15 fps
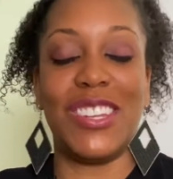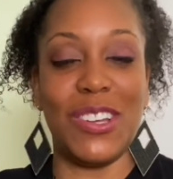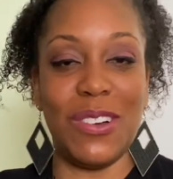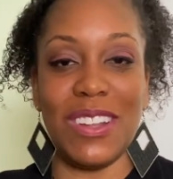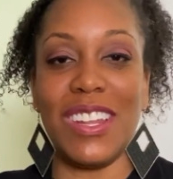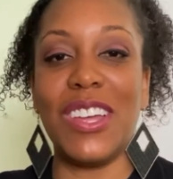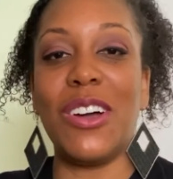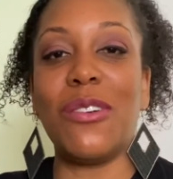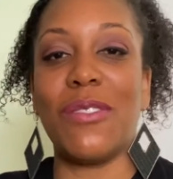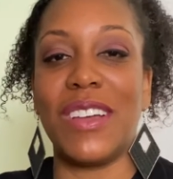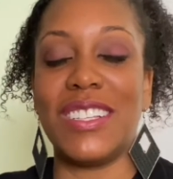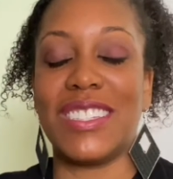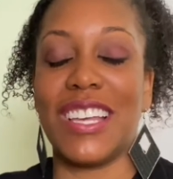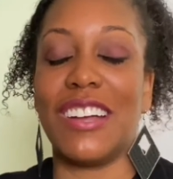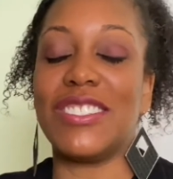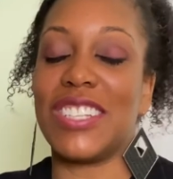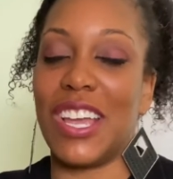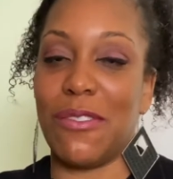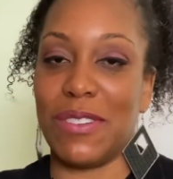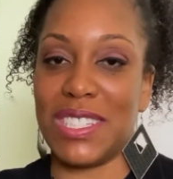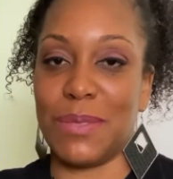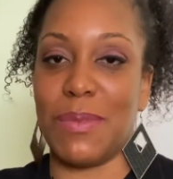Do a little research
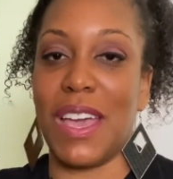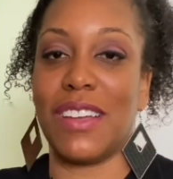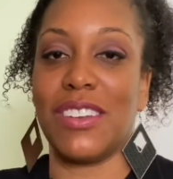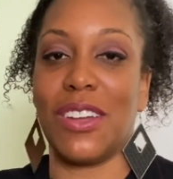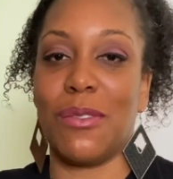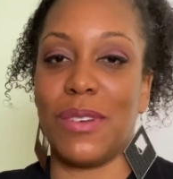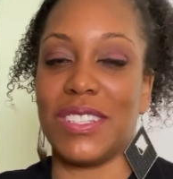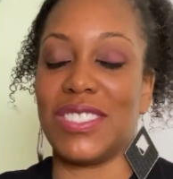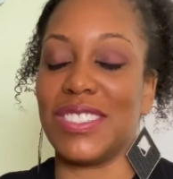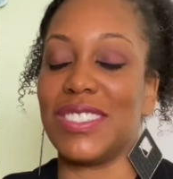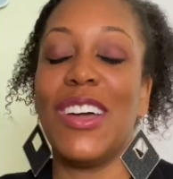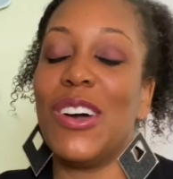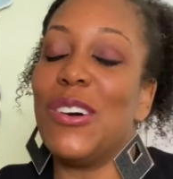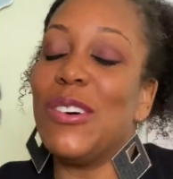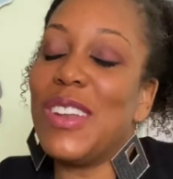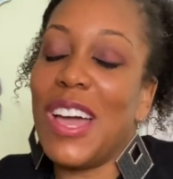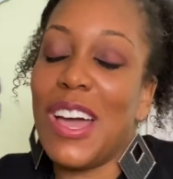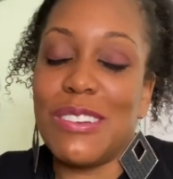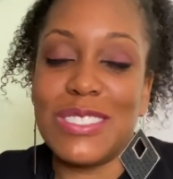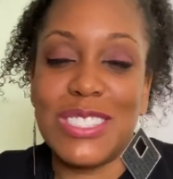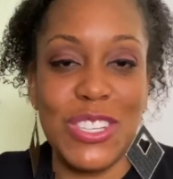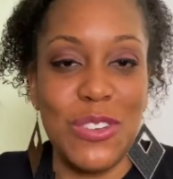and respect her wishes. Who
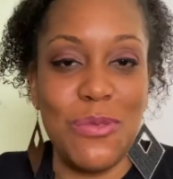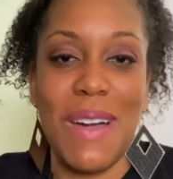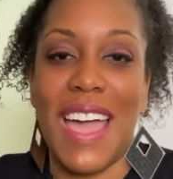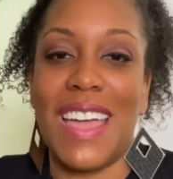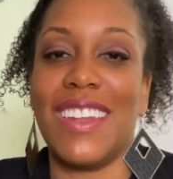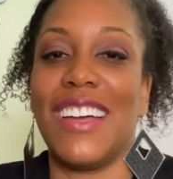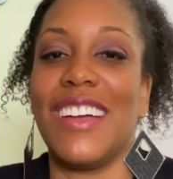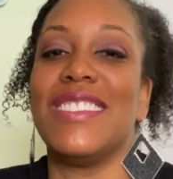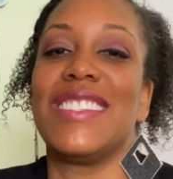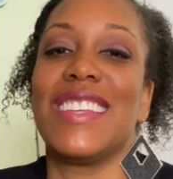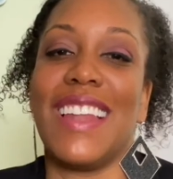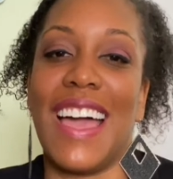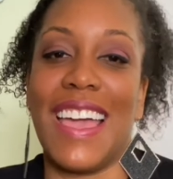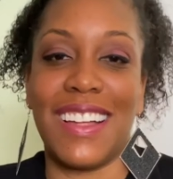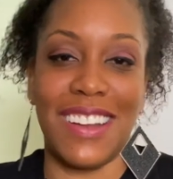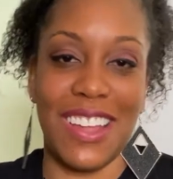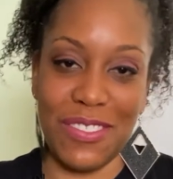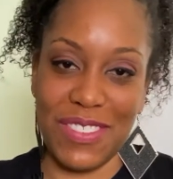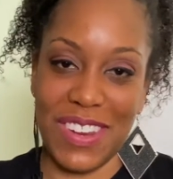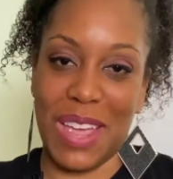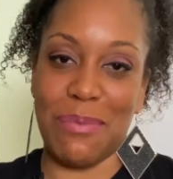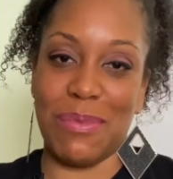knows, you might learn to like
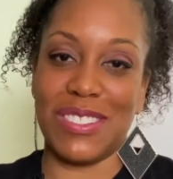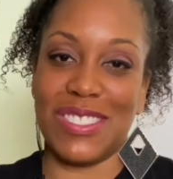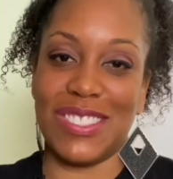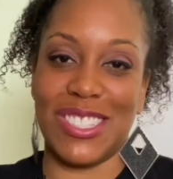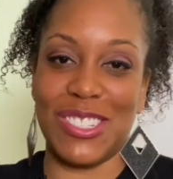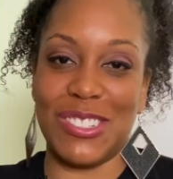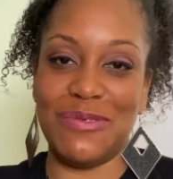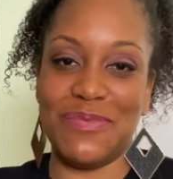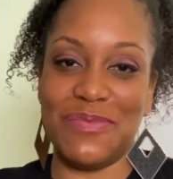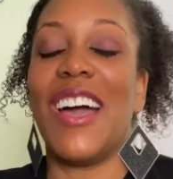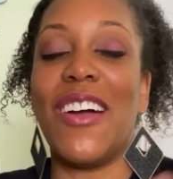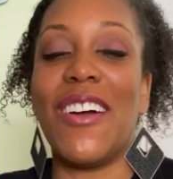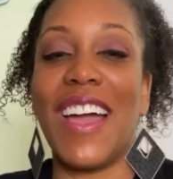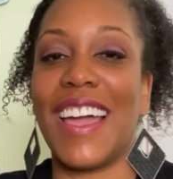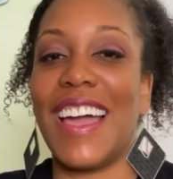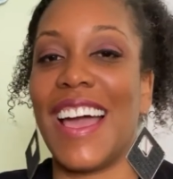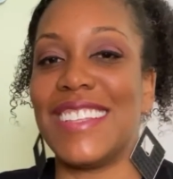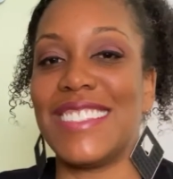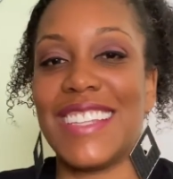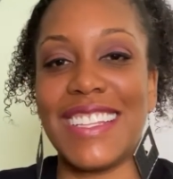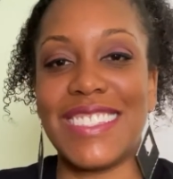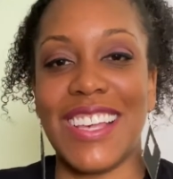cloth diapers too. All right,
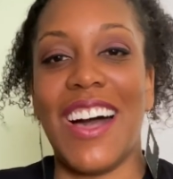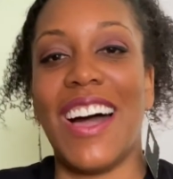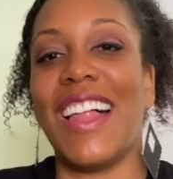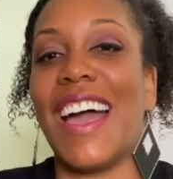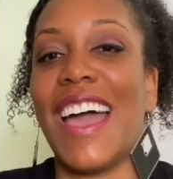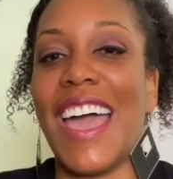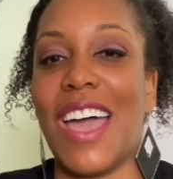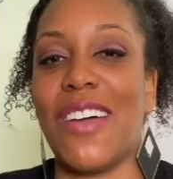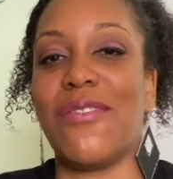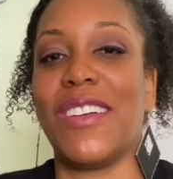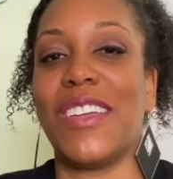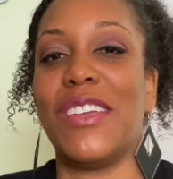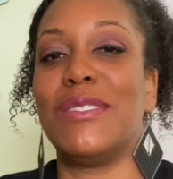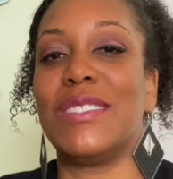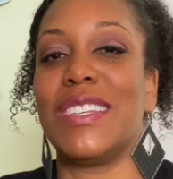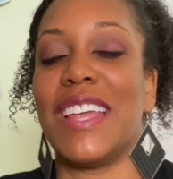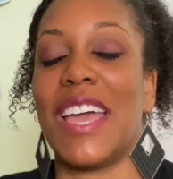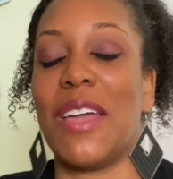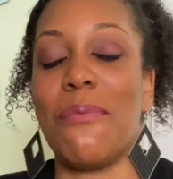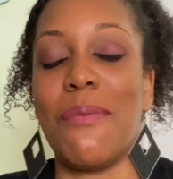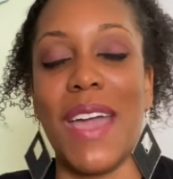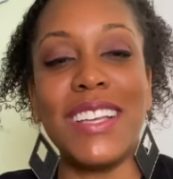guys, that's all I have for you
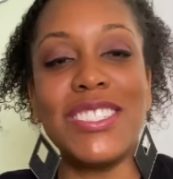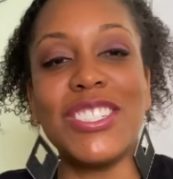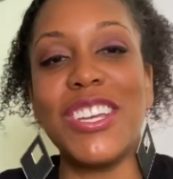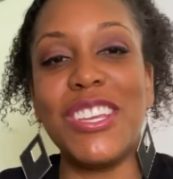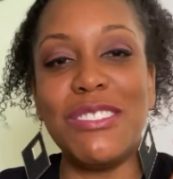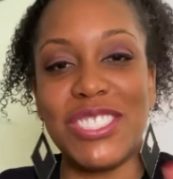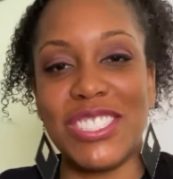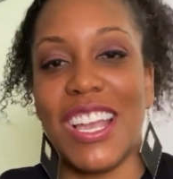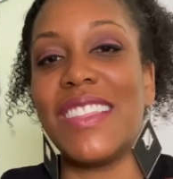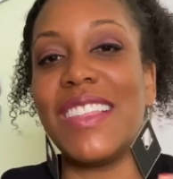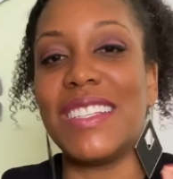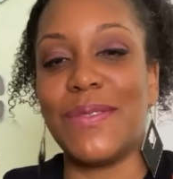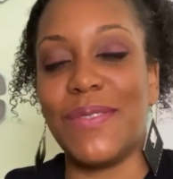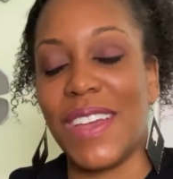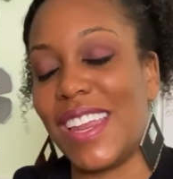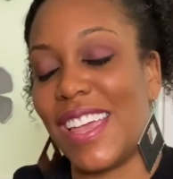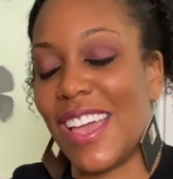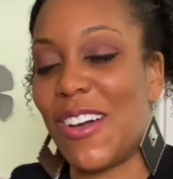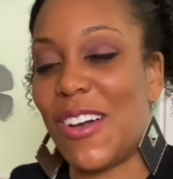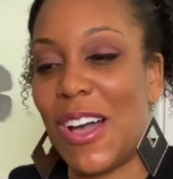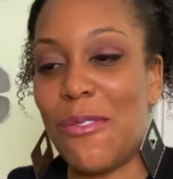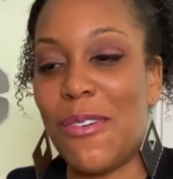today. Make sure you share this
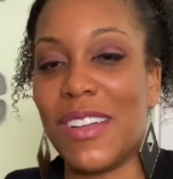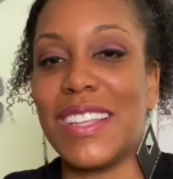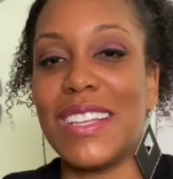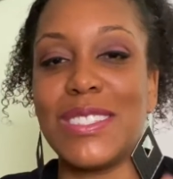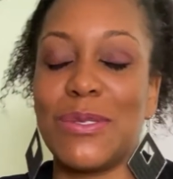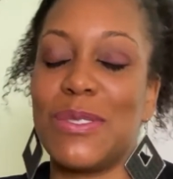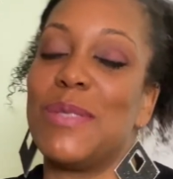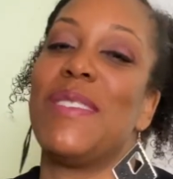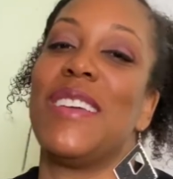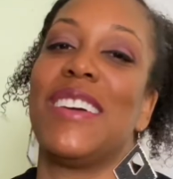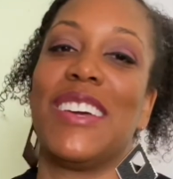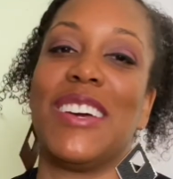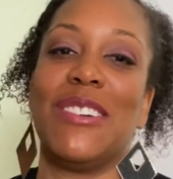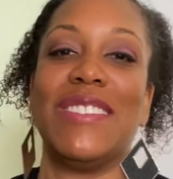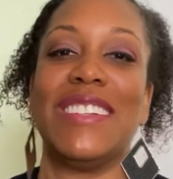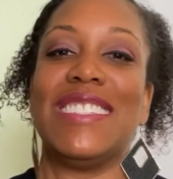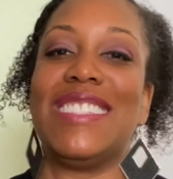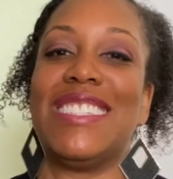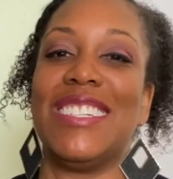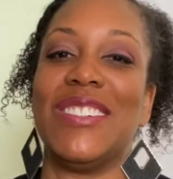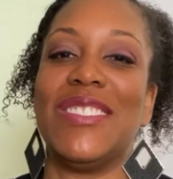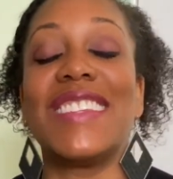video. I want this one to be a good one
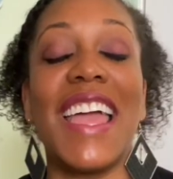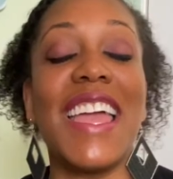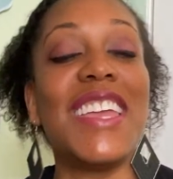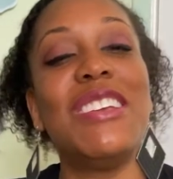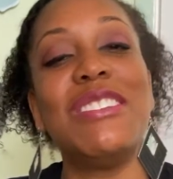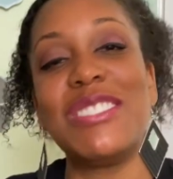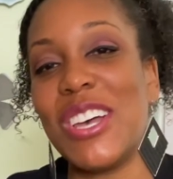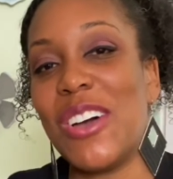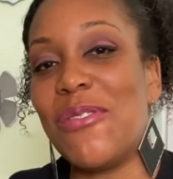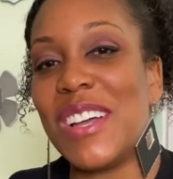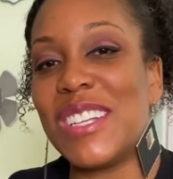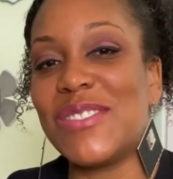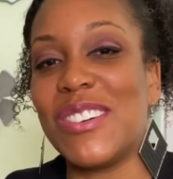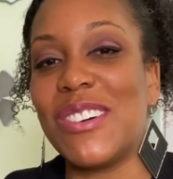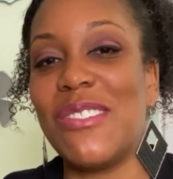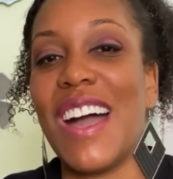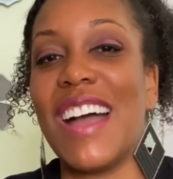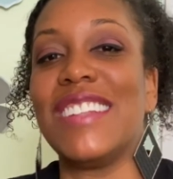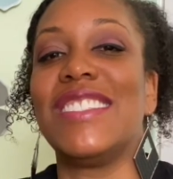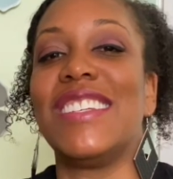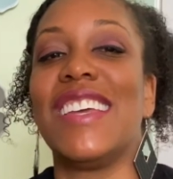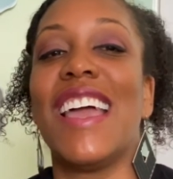too. Thank you so much for
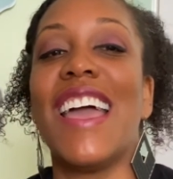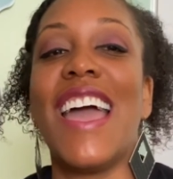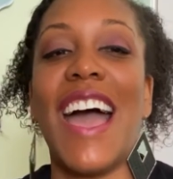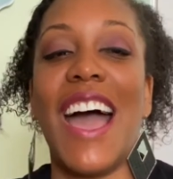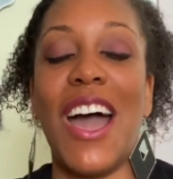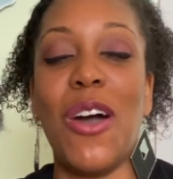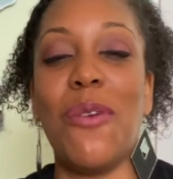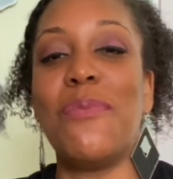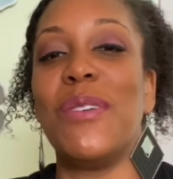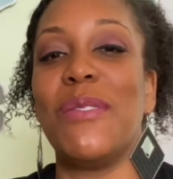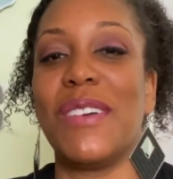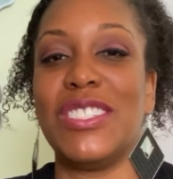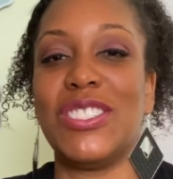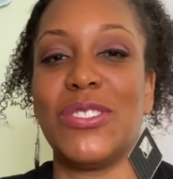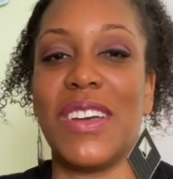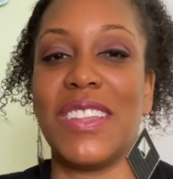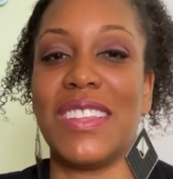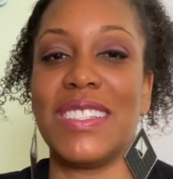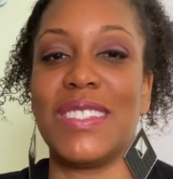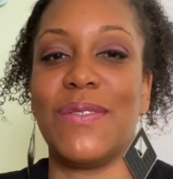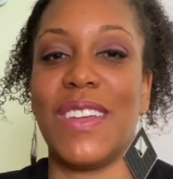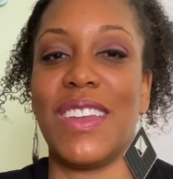watching. I hope you enjoyed
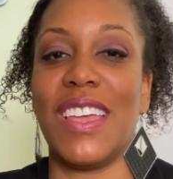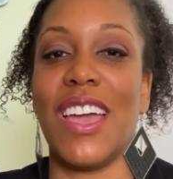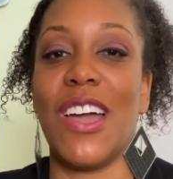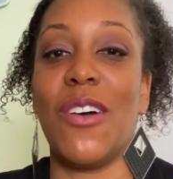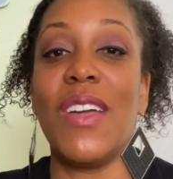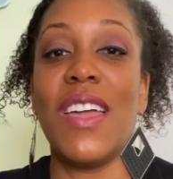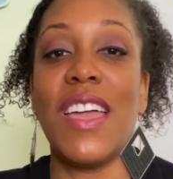this video.